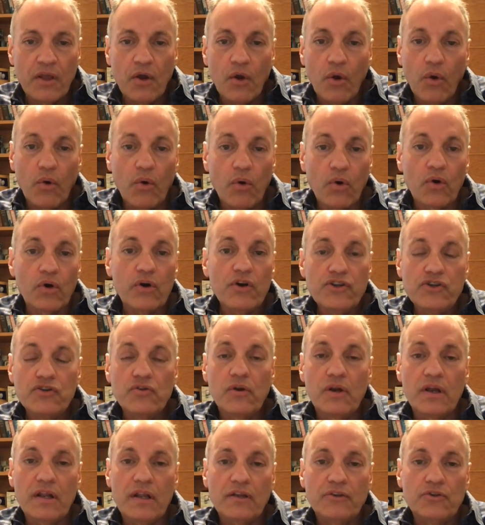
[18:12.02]
or
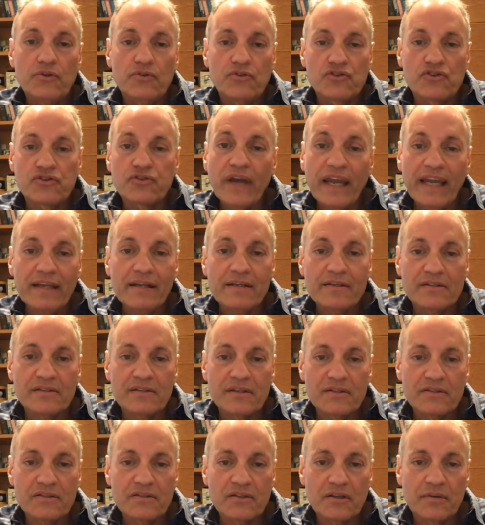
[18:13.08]
you train a
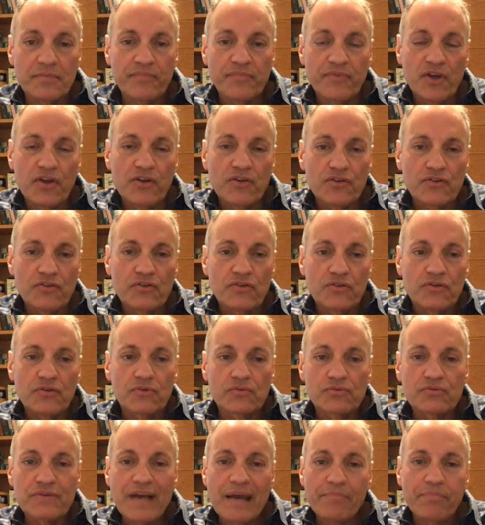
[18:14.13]
system to
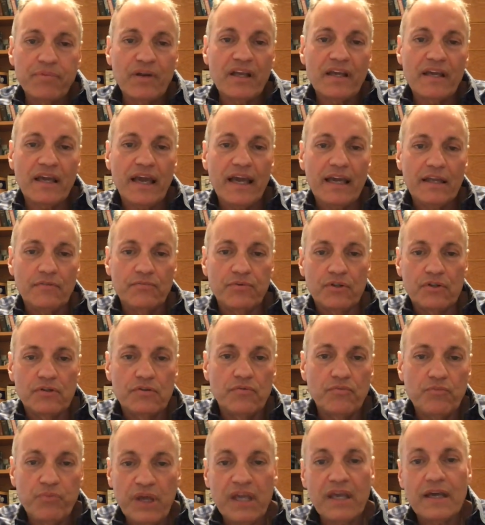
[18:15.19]
replicate what
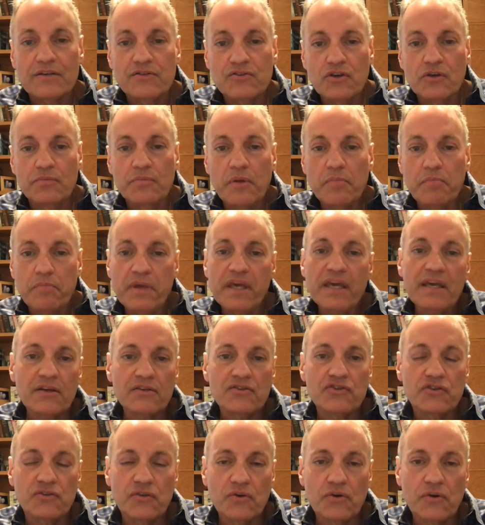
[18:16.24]
we as human beings
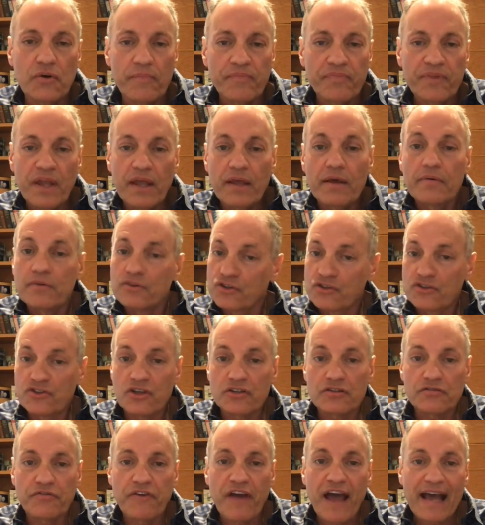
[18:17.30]
do,
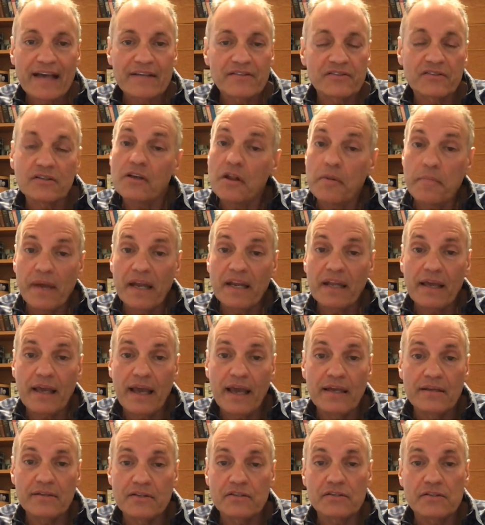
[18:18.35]
just faster, in many
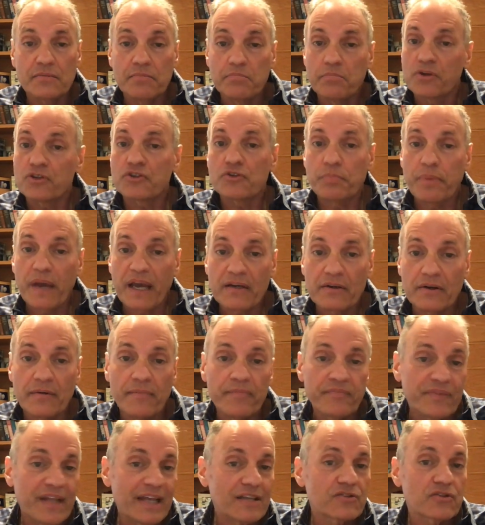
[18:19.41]
cases, much better.
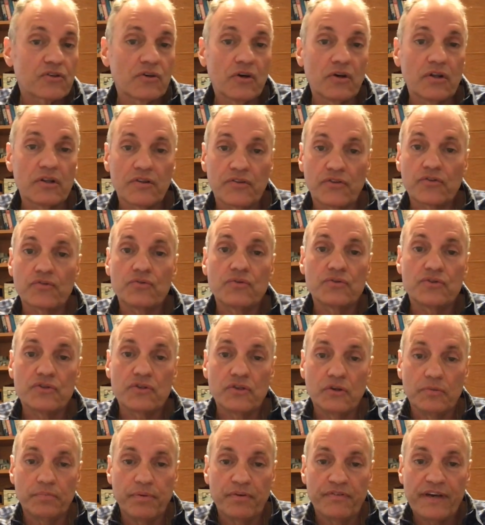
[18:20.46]
That's called through
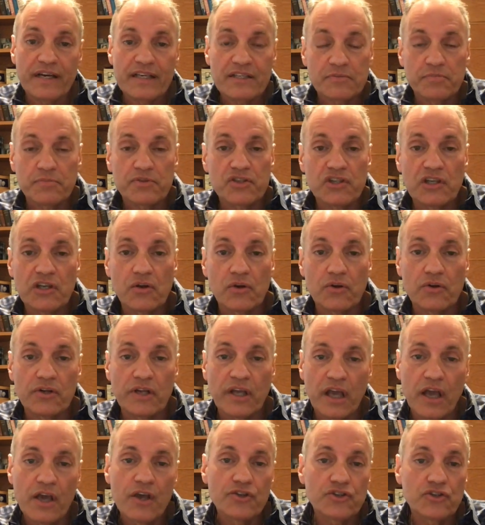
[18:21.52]
supervised machine learning.
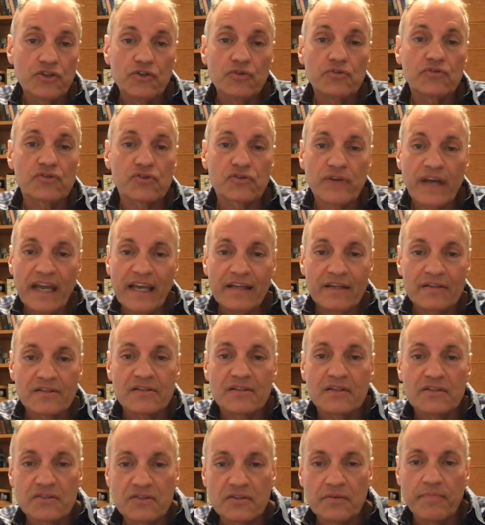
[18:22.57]
So you train a
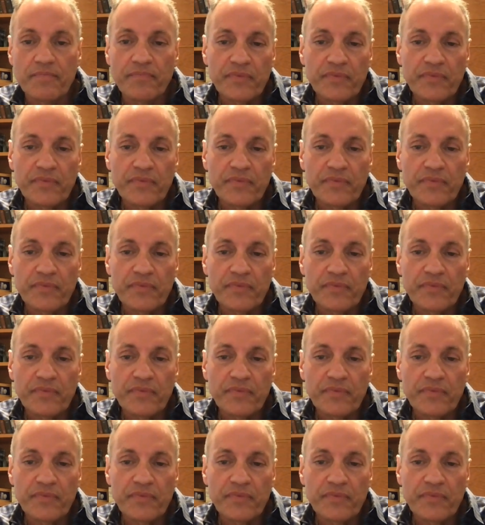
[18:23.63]
system.